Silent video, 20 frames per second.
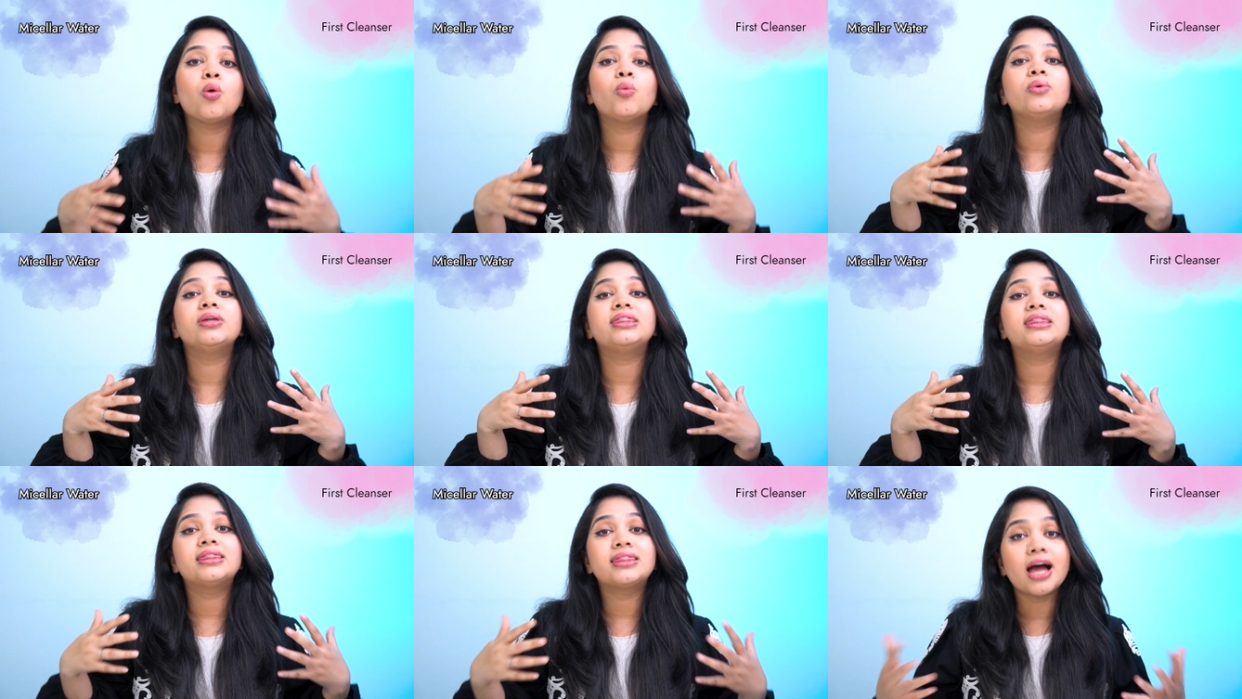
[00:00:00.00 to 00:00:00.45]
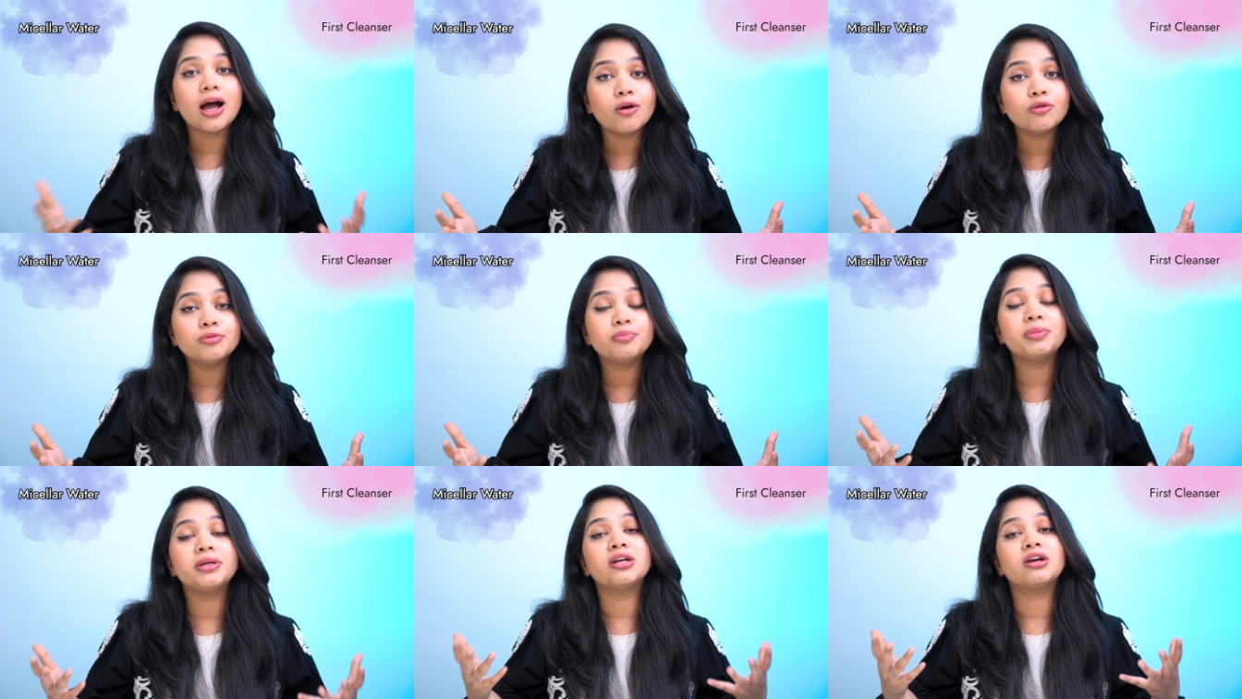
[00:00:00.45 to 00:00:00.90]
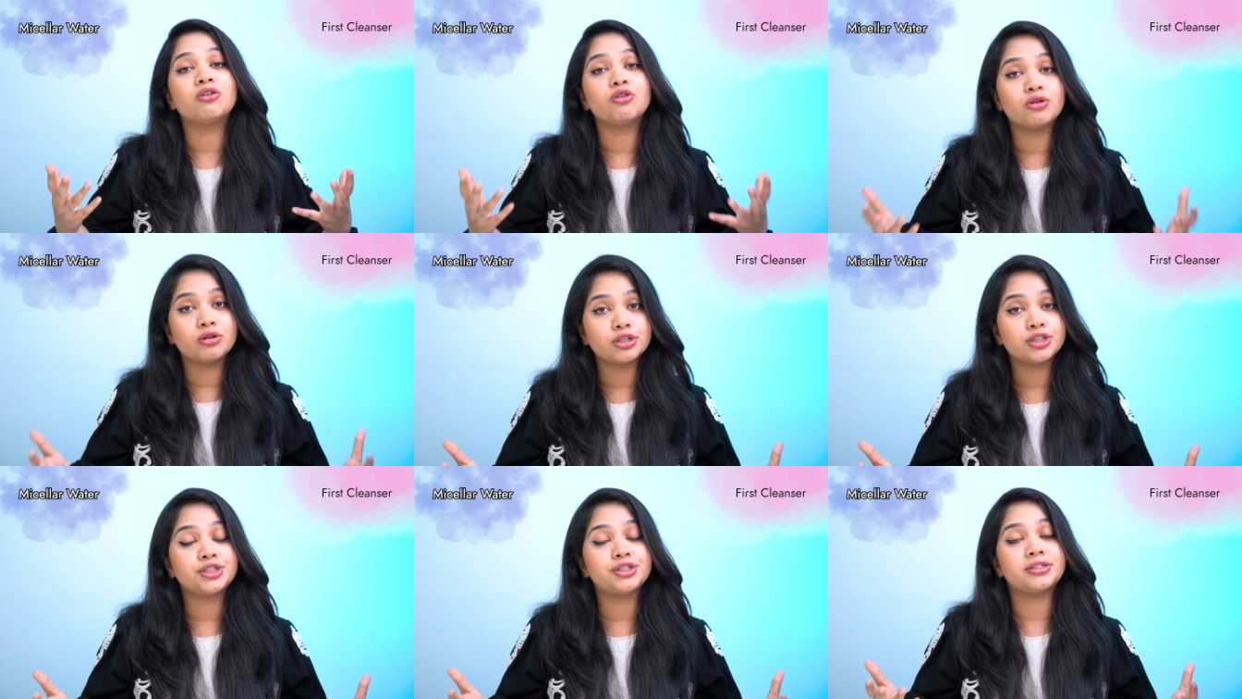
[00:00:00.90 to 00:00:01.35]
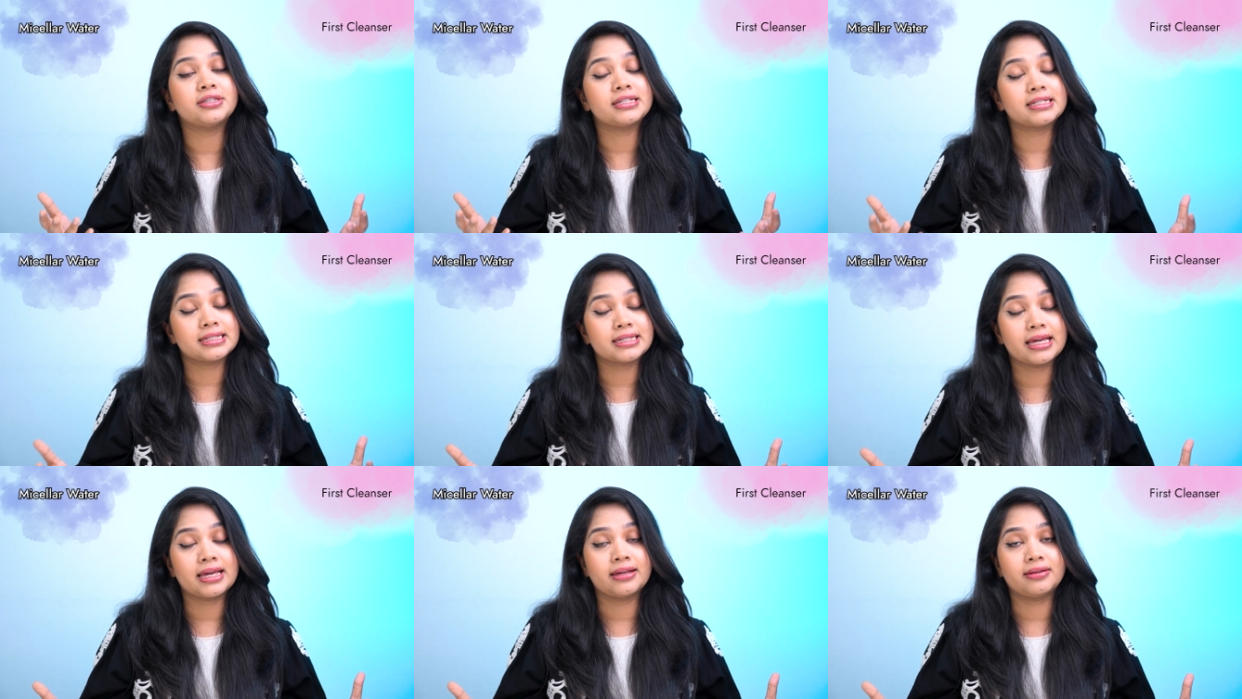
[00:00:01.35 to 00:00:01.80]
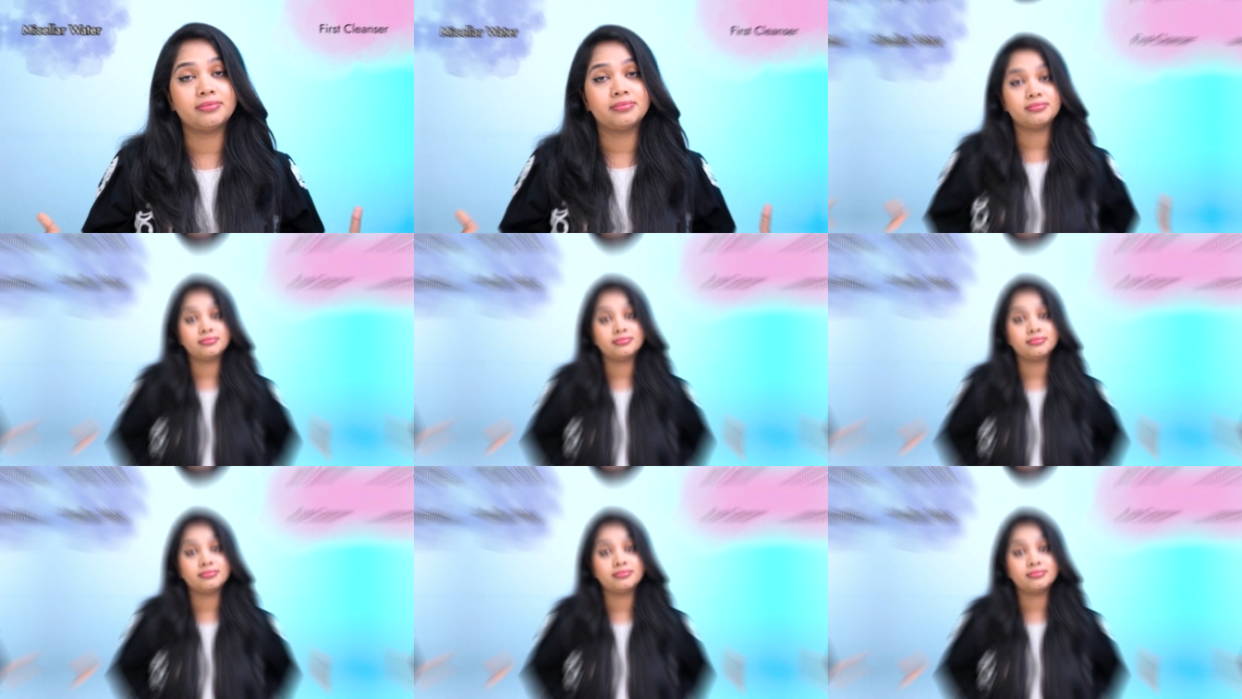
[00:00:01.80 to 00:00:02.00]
without being harsh to the skin.